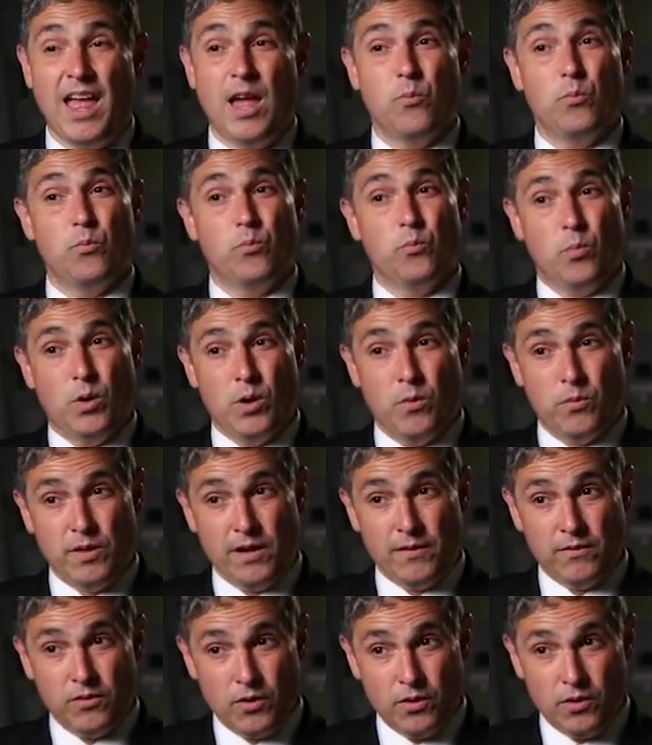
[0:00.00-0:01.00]
And what
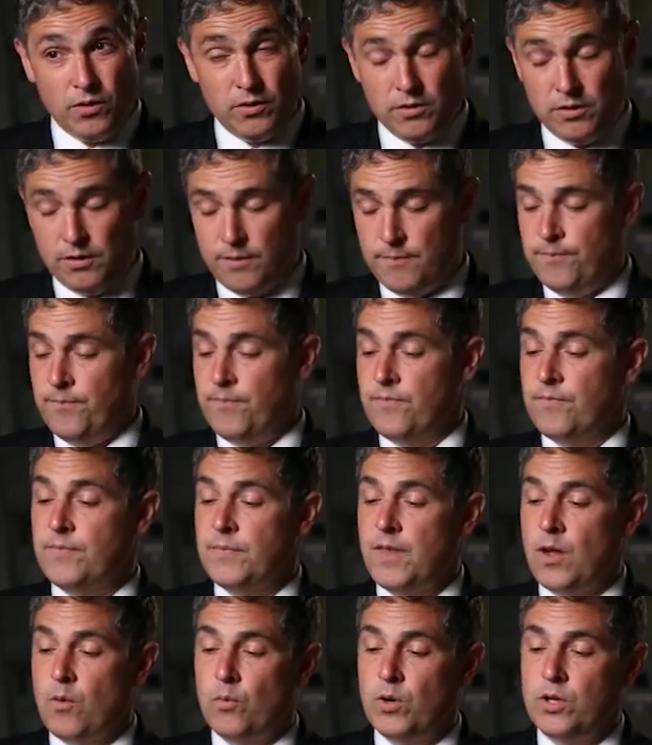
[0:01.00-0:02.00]
they've learned
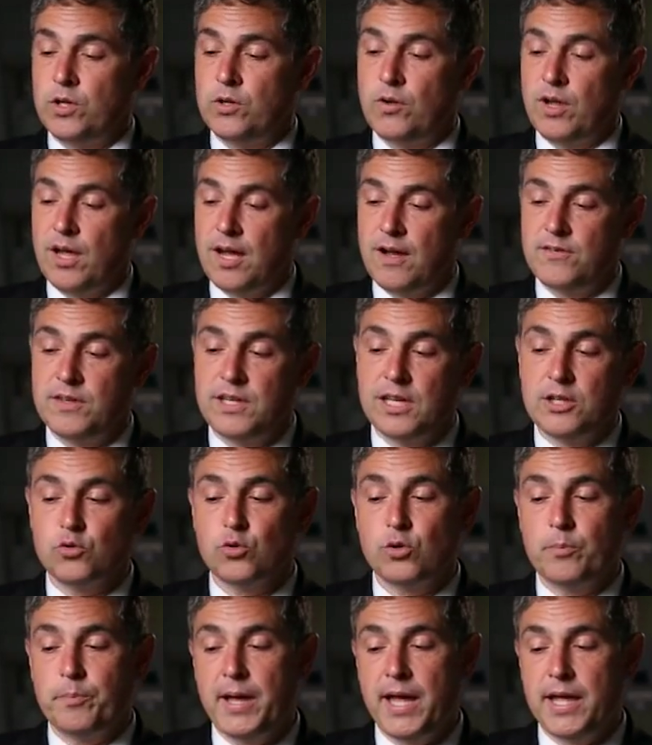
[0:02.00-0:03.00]
that when you have the
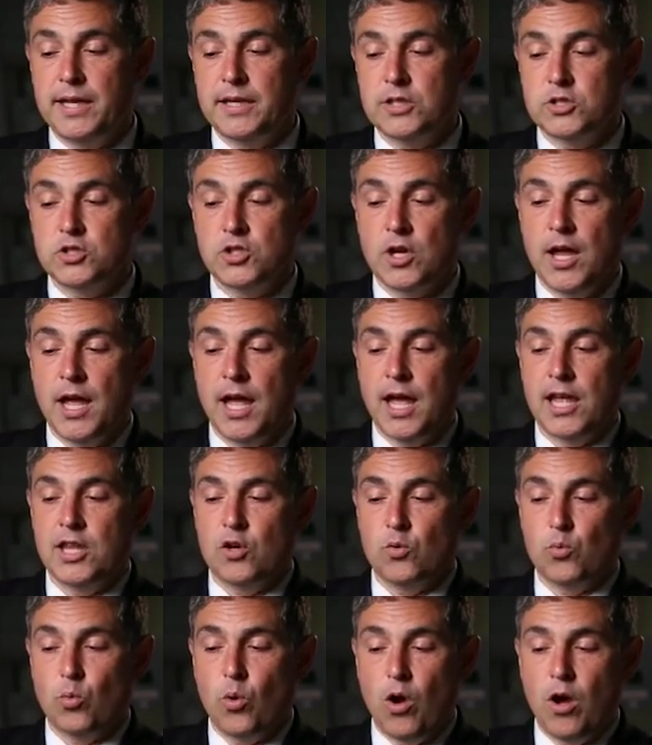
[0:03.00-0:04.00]
atrial appendage and
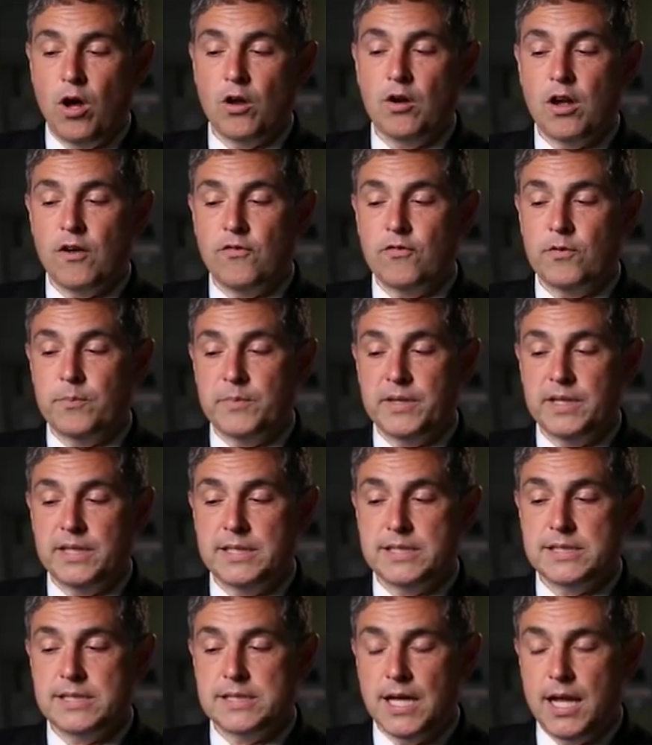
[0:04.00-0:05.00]
you wall it off from the
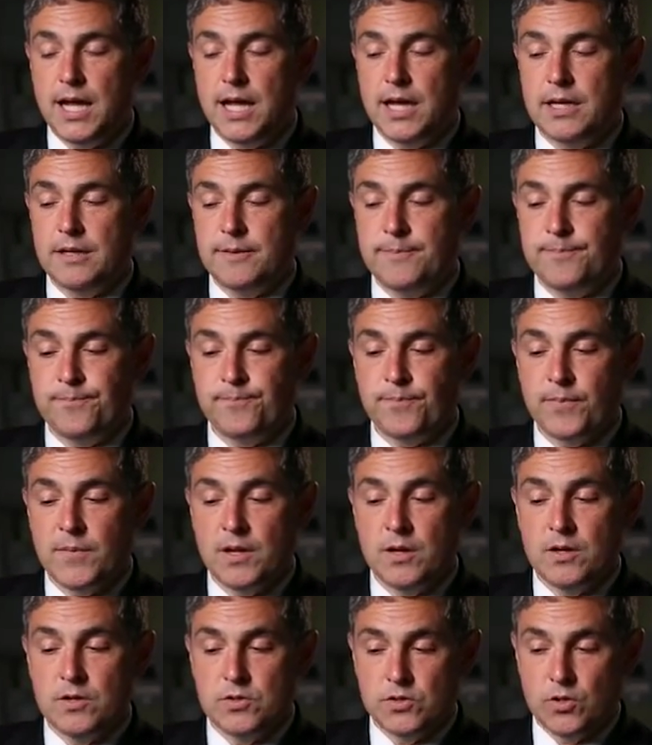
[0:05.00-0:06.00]
inside
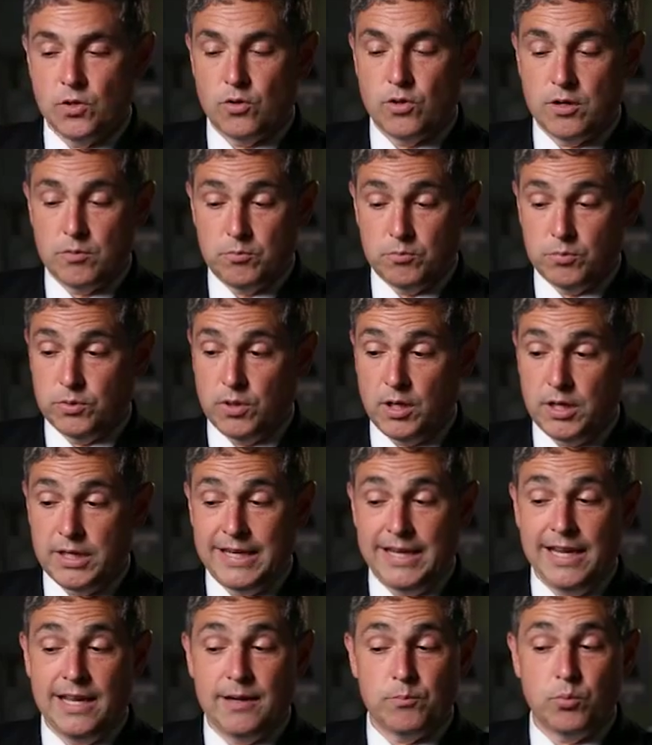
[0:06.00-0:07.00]
so that blood
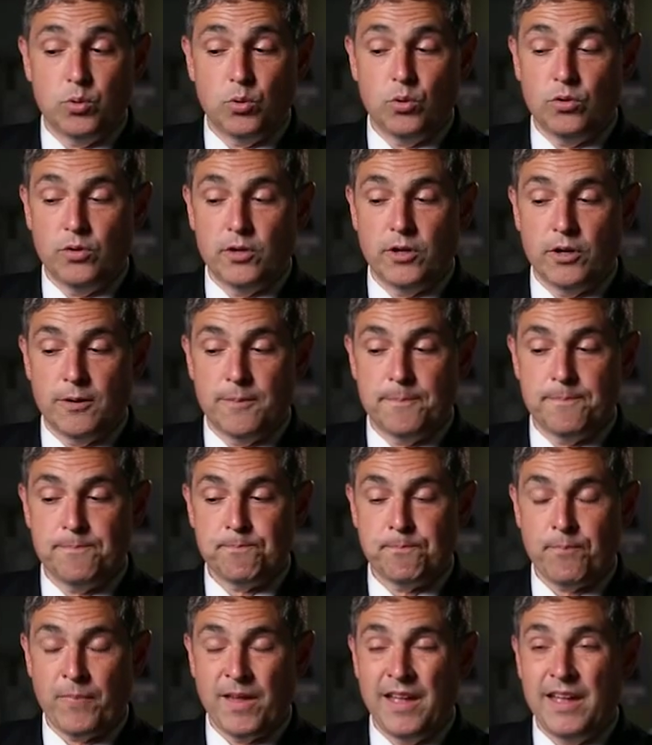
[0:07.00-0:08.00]
can't pool there,
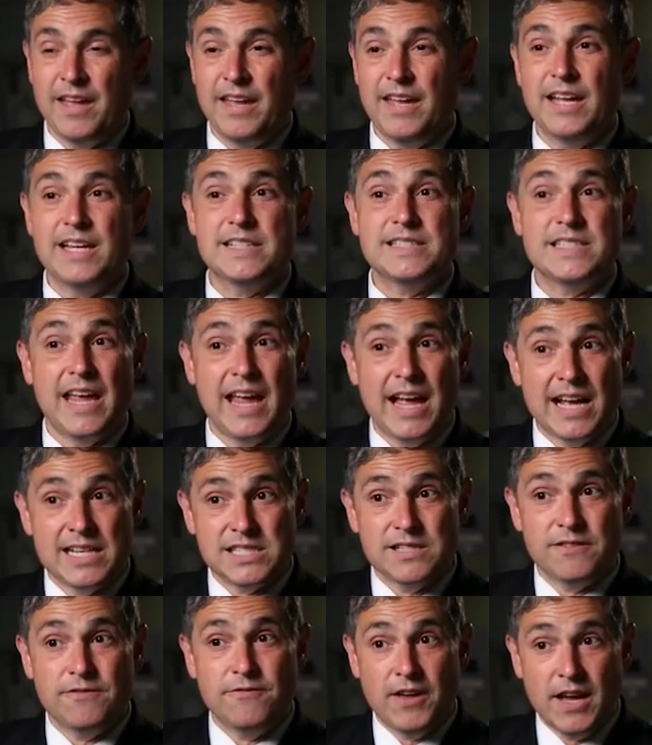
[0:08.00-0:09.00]
it's
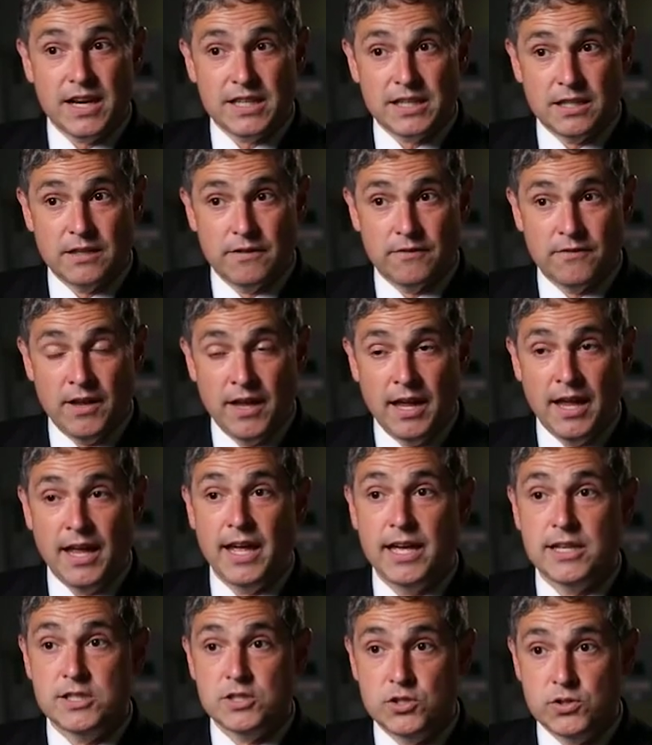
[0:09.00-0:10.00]
as effective
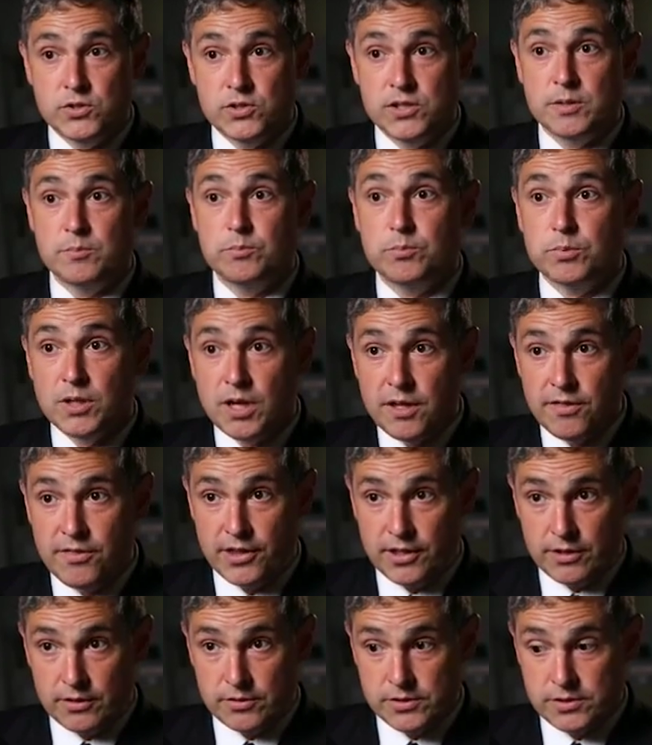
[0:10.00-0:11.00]
as using blood
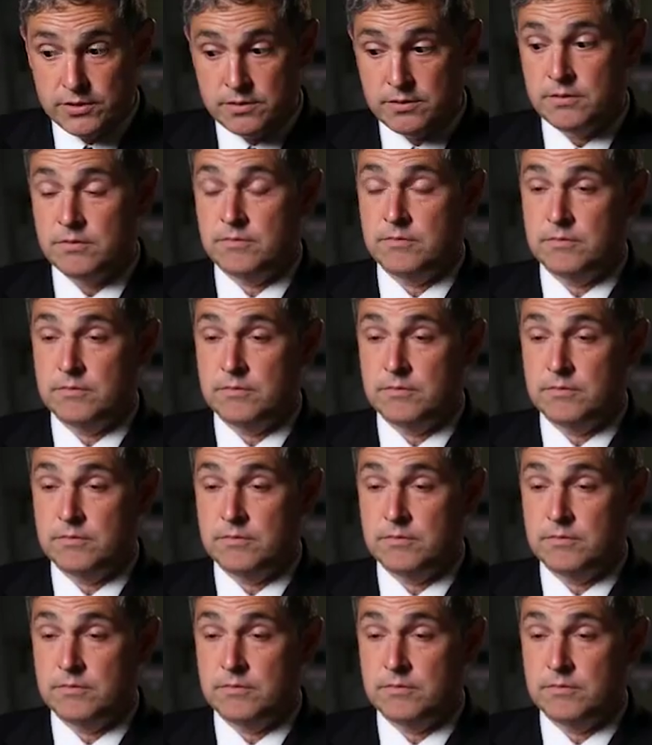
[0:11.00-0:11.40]
thinners